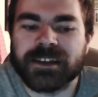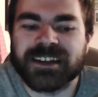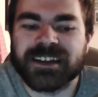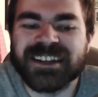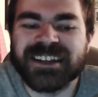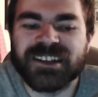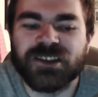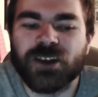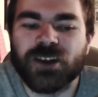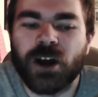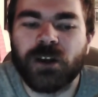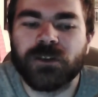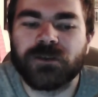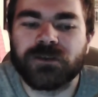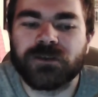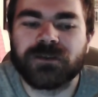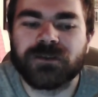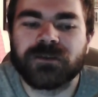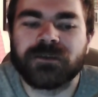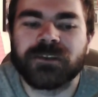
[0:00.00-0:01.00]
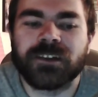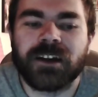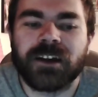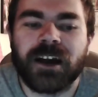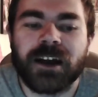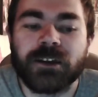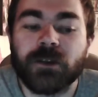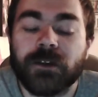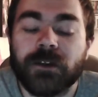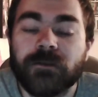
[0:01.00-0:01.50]
He's not.
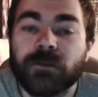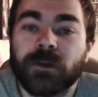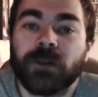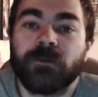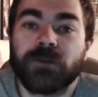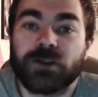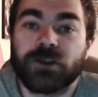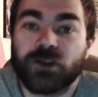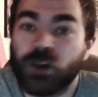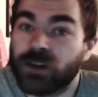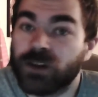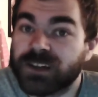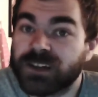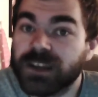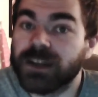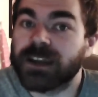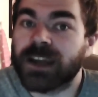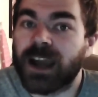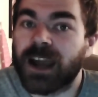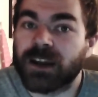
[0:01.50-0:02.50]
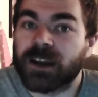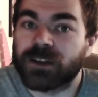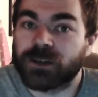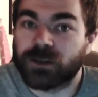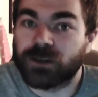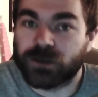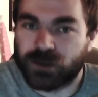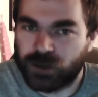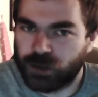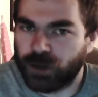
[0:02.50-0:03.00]
I don't have a problem with the John Cena character,
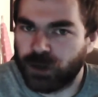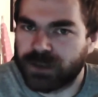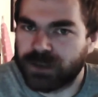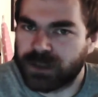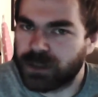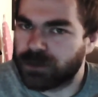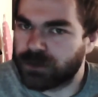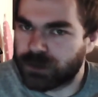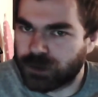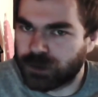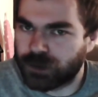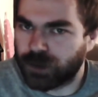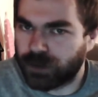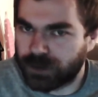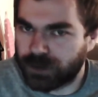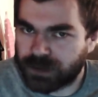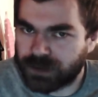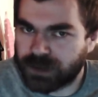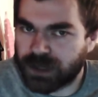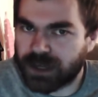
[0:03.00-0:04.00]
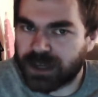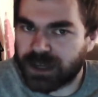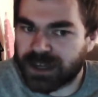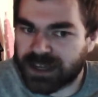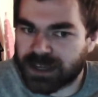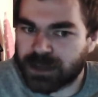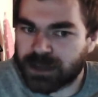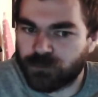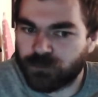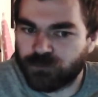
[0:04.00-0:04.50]
because John Cena is John Cena.
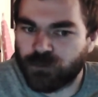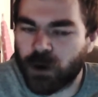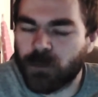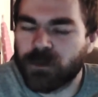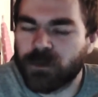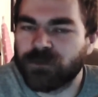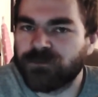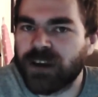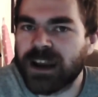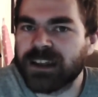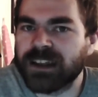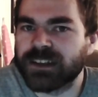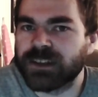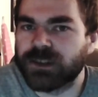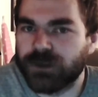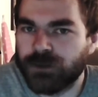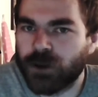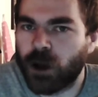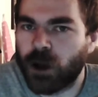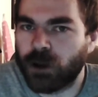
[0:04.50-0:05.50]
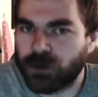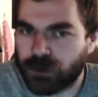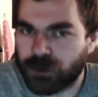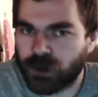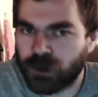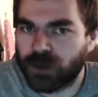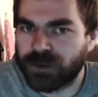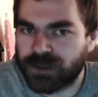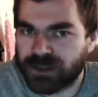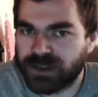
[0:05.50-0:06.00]
Roman Reigns is not
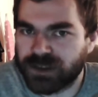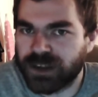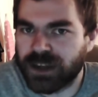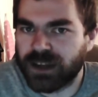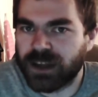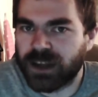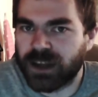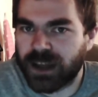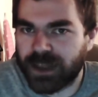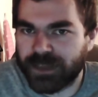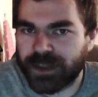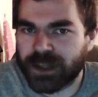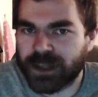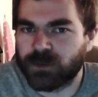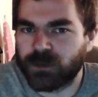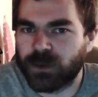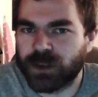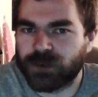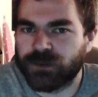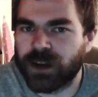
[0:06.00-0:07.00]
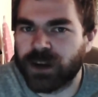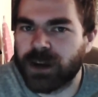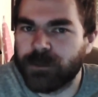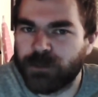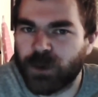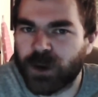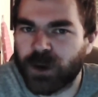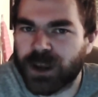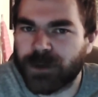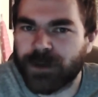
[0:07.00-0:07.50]
John Cena, and that's what they're trying to
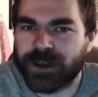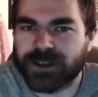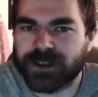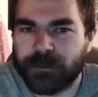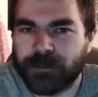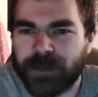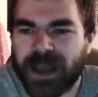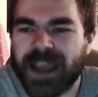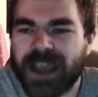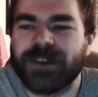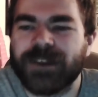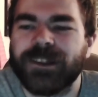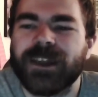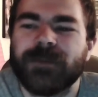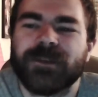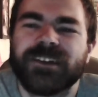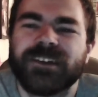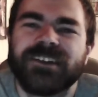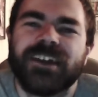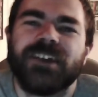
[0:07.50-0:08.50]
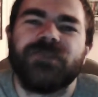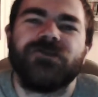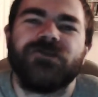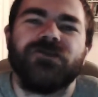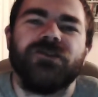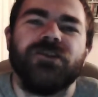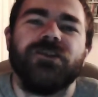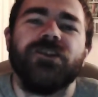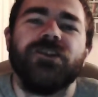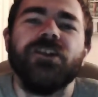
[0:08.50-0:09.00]
book him as, a pale
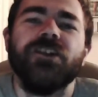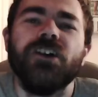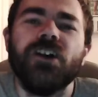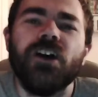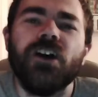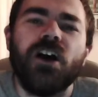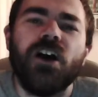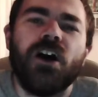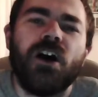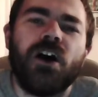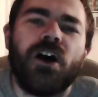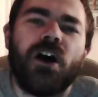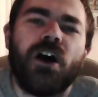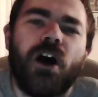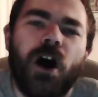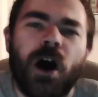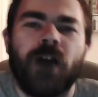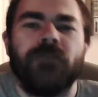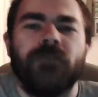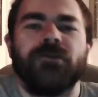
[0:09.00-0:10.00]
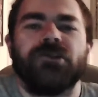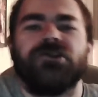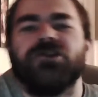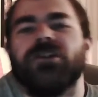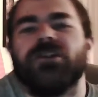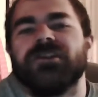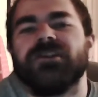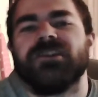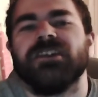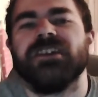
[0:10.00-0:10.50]
imitation of a
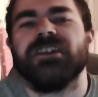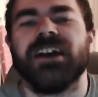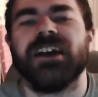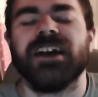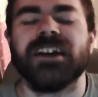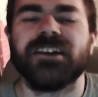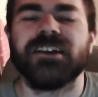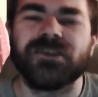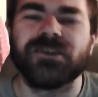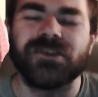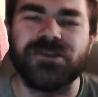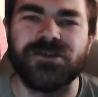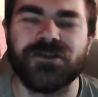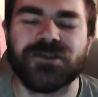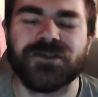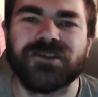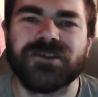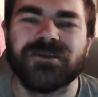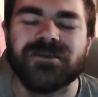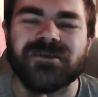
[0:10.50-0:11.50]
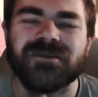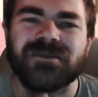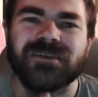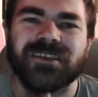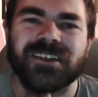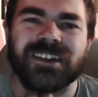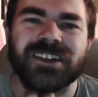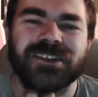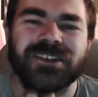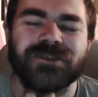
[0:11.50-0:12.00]
John Cena, and it just doesn't
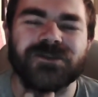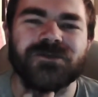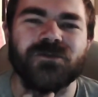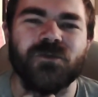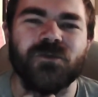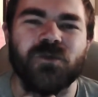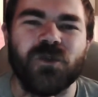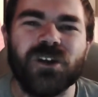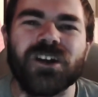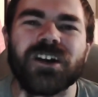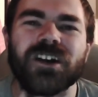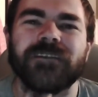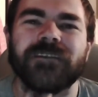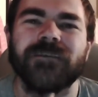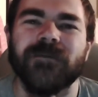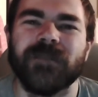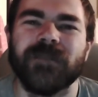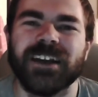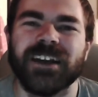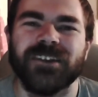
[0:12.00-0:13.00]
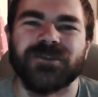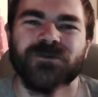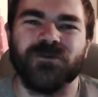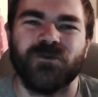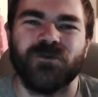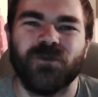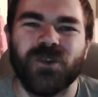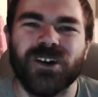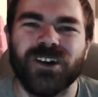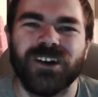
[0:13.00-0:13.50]
work for me. It
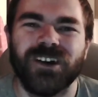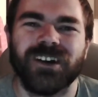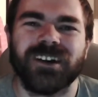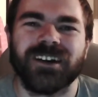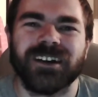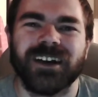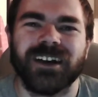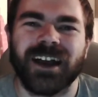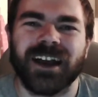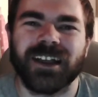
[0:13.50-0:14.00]
doesn't work.